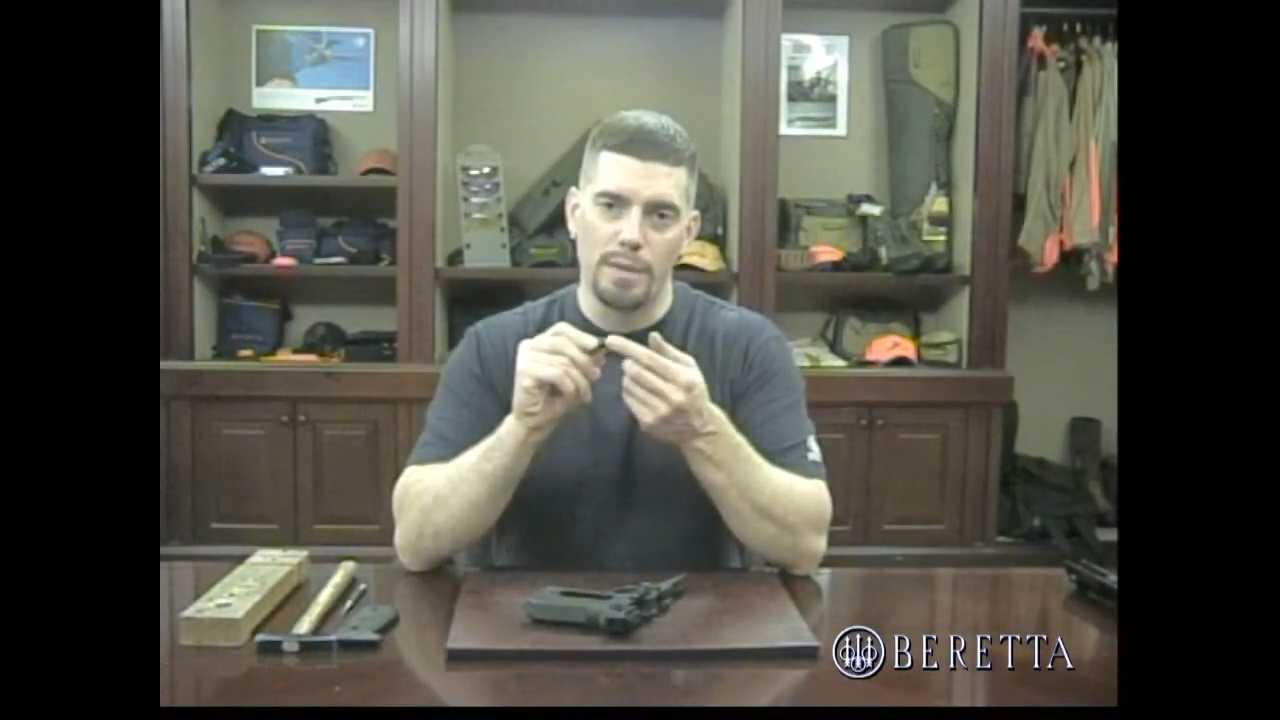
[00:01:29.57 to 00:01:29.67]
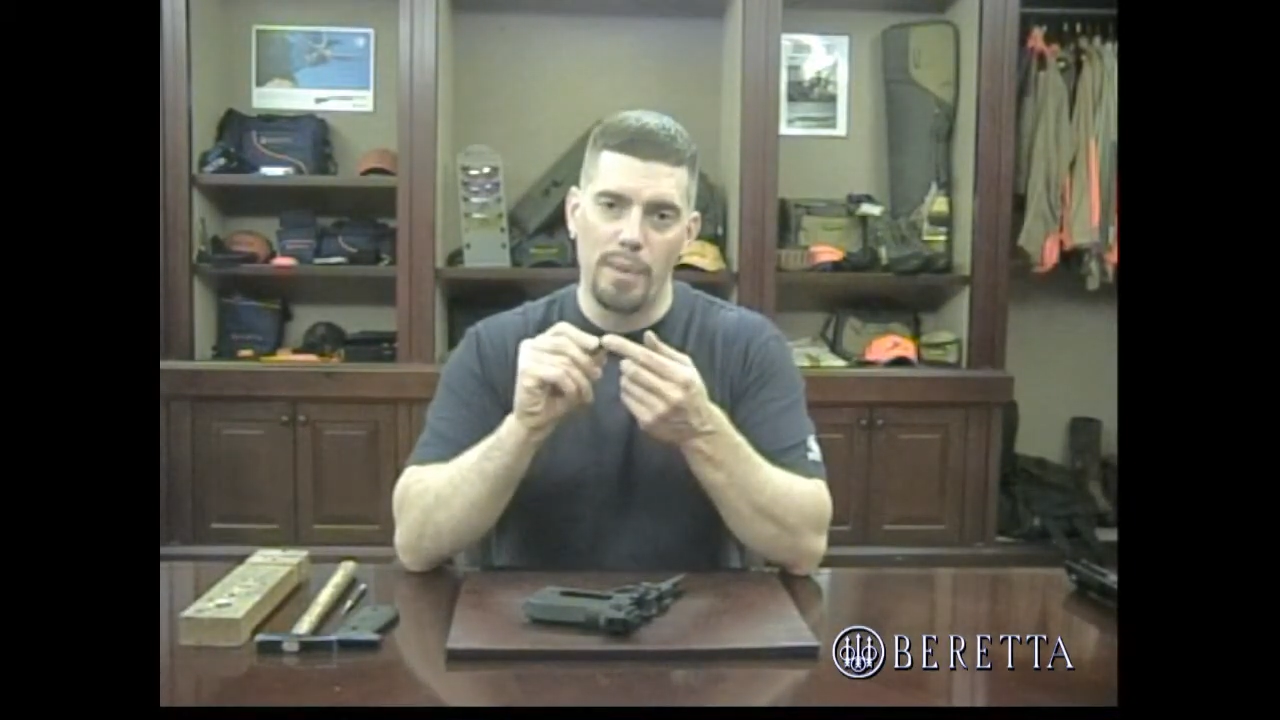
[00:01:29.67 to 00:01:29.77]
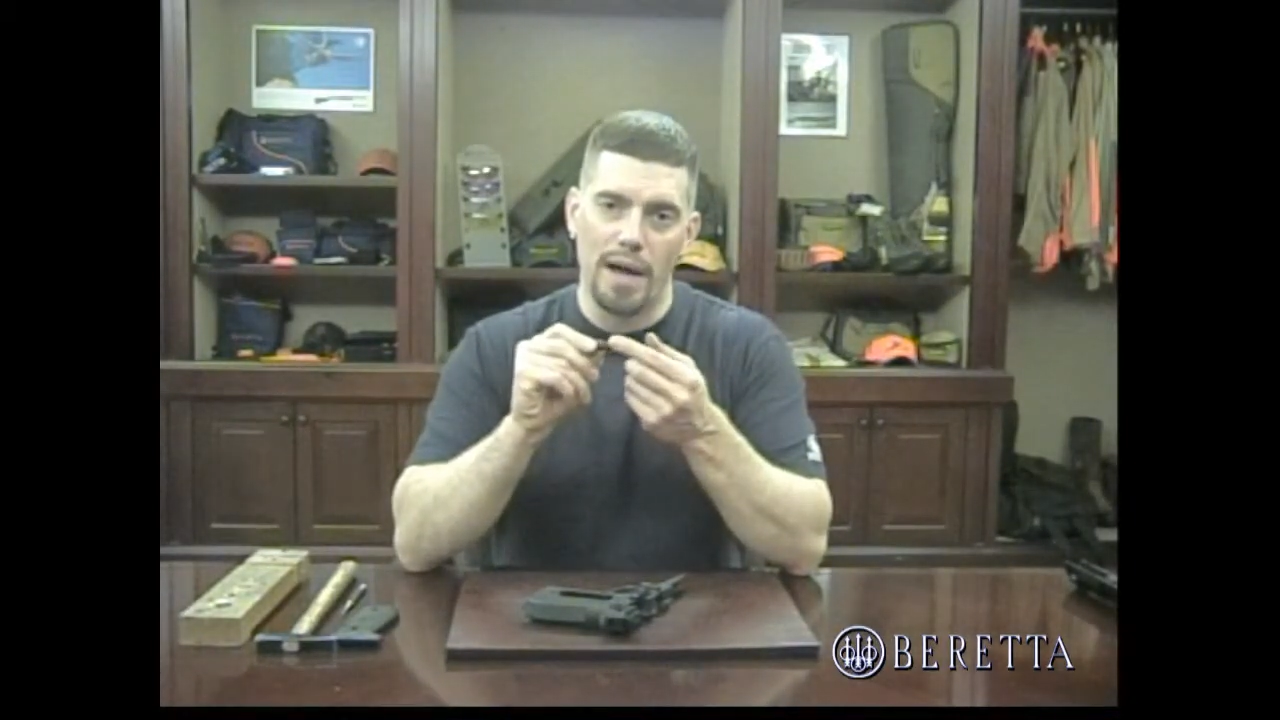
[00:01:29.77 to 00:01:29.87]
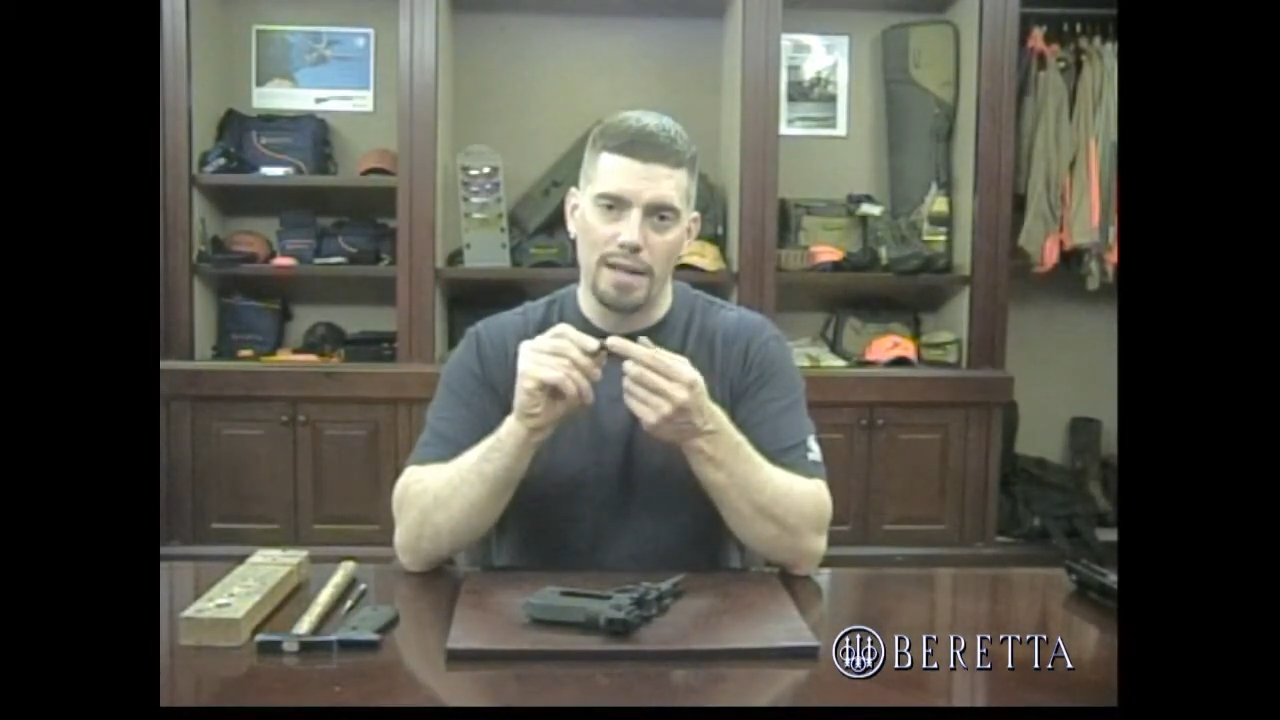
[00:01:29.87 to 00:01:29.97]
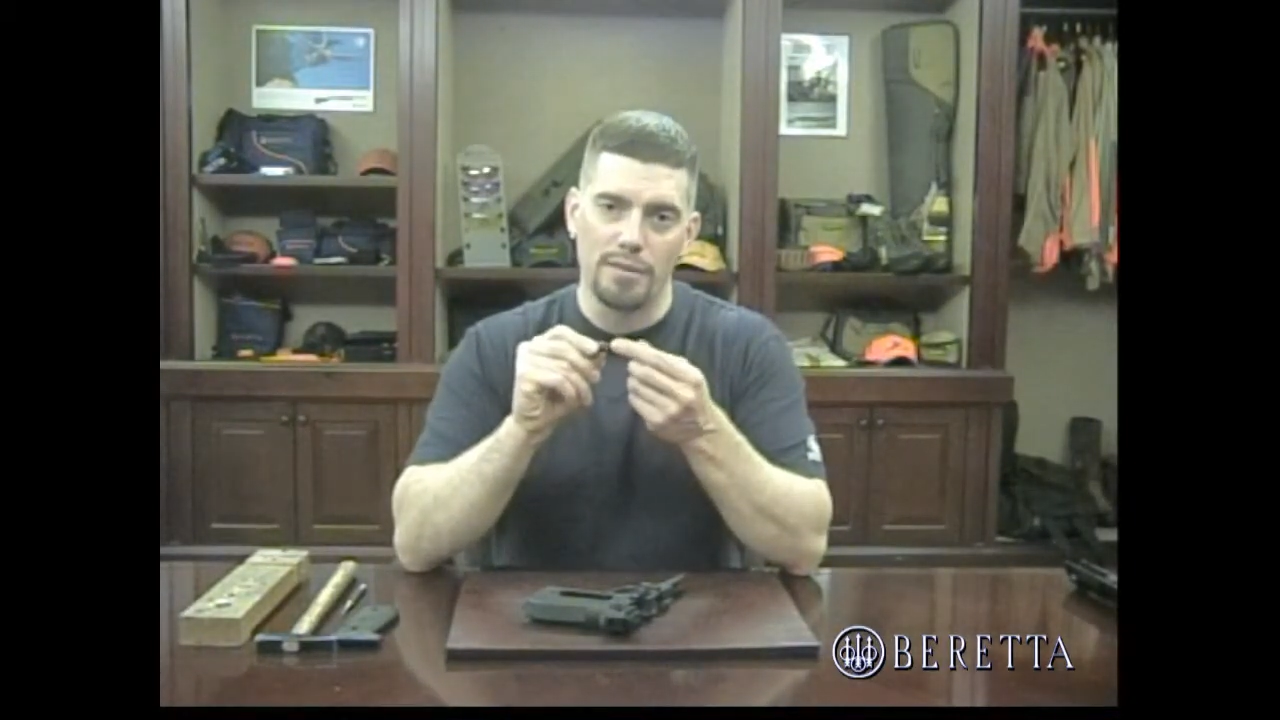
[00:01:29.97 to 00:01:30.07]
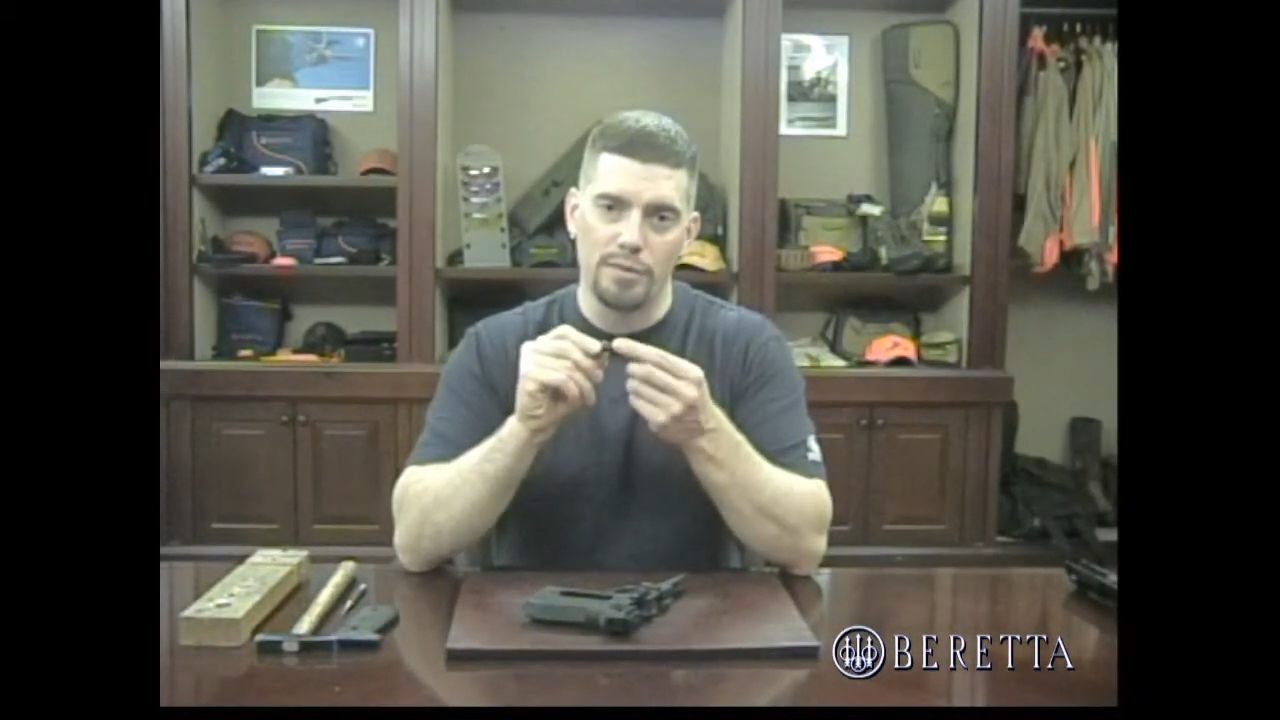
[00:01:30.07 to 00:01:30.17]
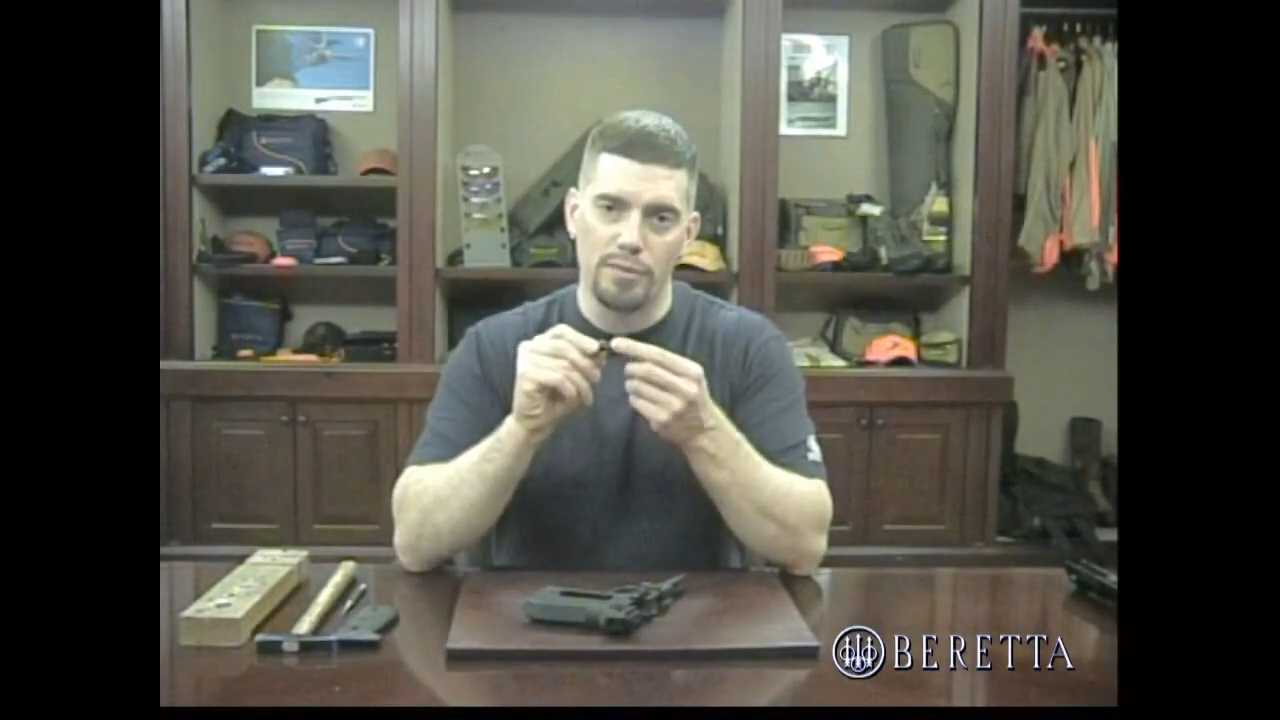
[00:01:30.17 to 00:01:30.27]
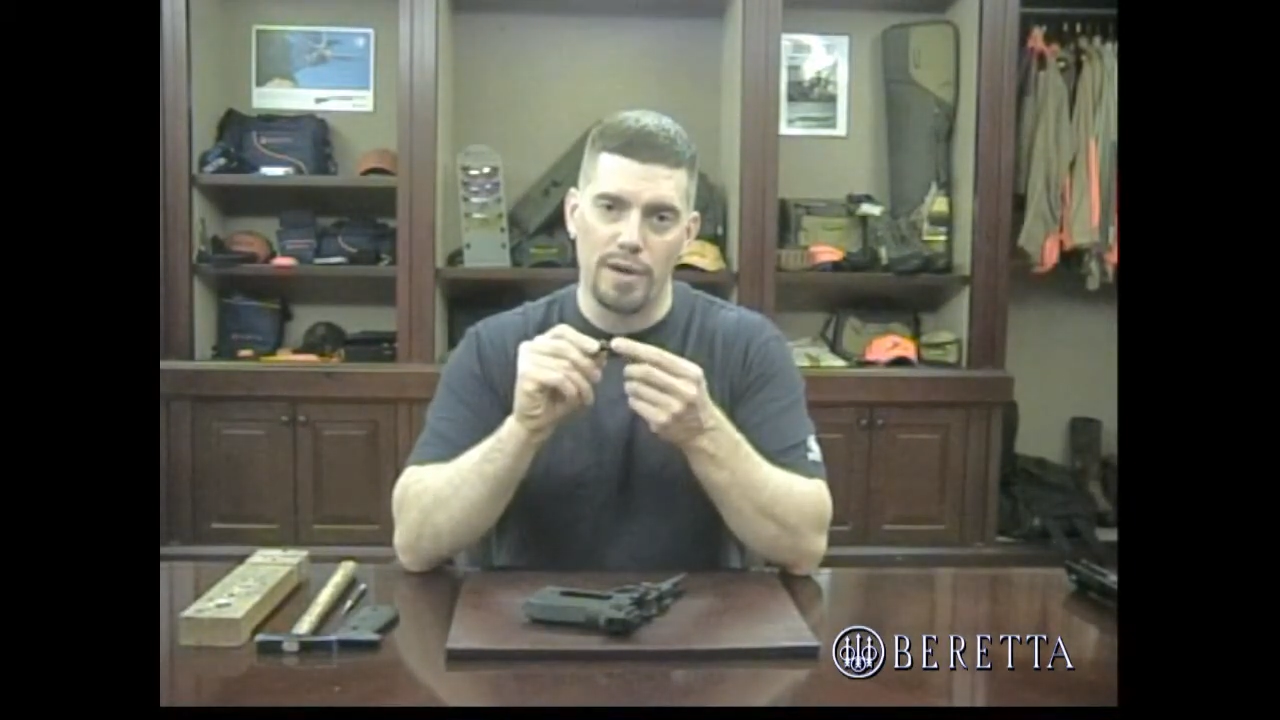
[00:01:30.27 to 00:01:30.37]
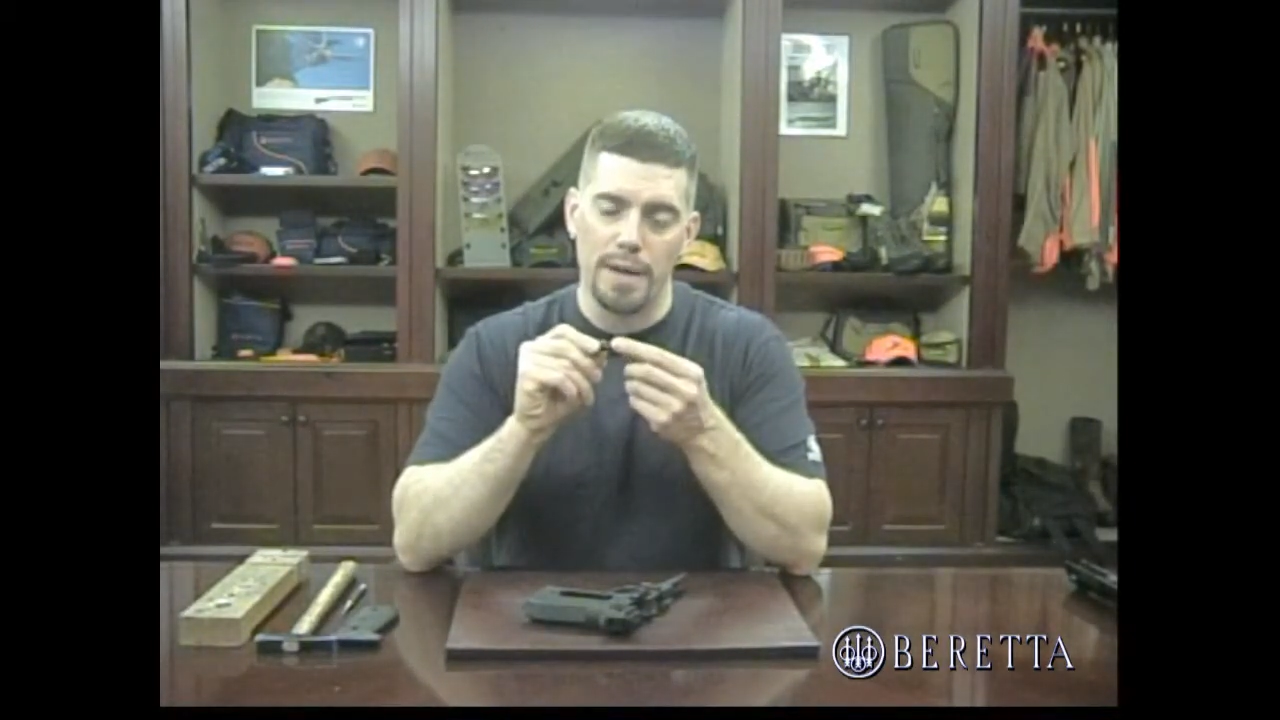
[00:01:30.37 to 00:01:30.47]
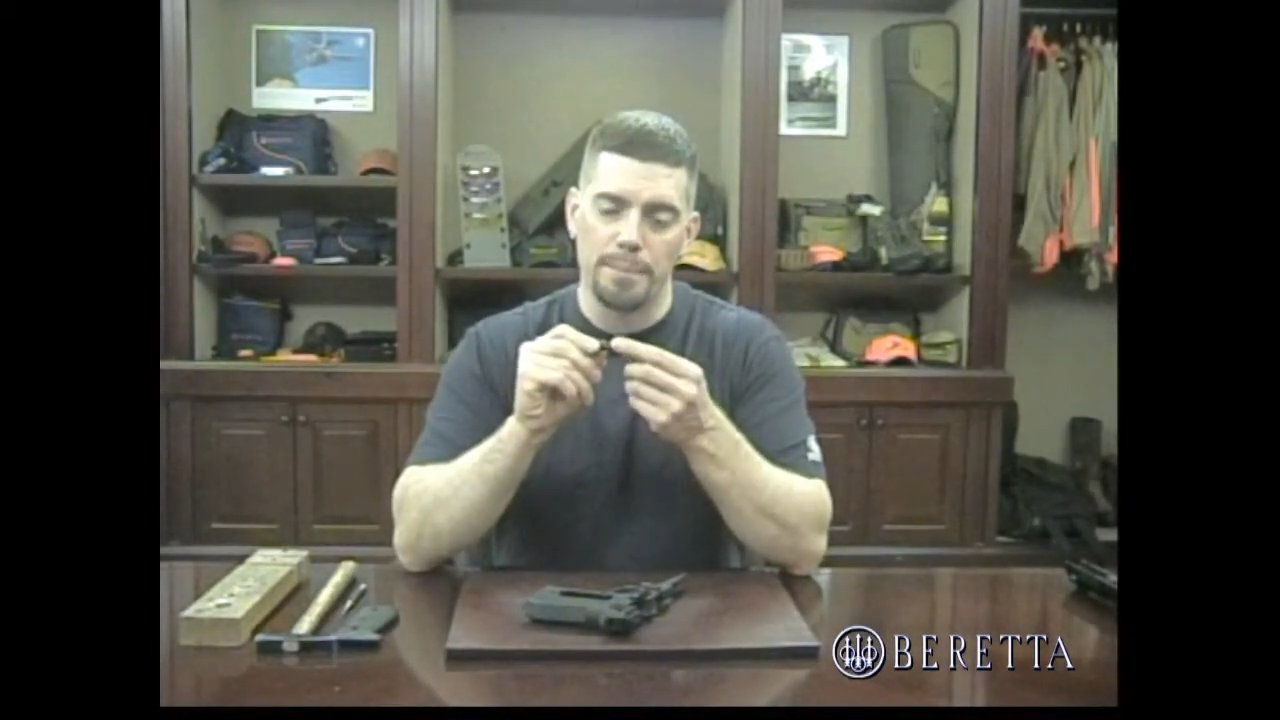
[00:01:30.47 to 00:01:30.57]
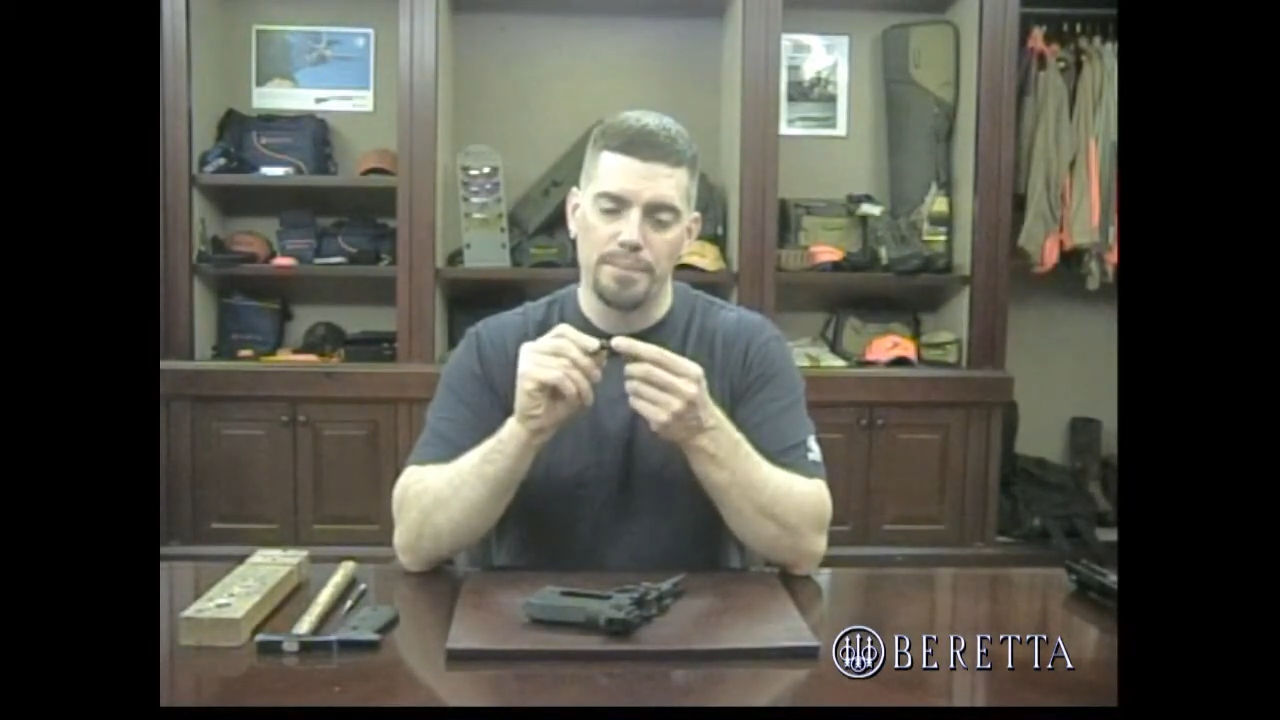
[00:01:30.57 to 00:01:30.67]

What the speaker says: body of the frame.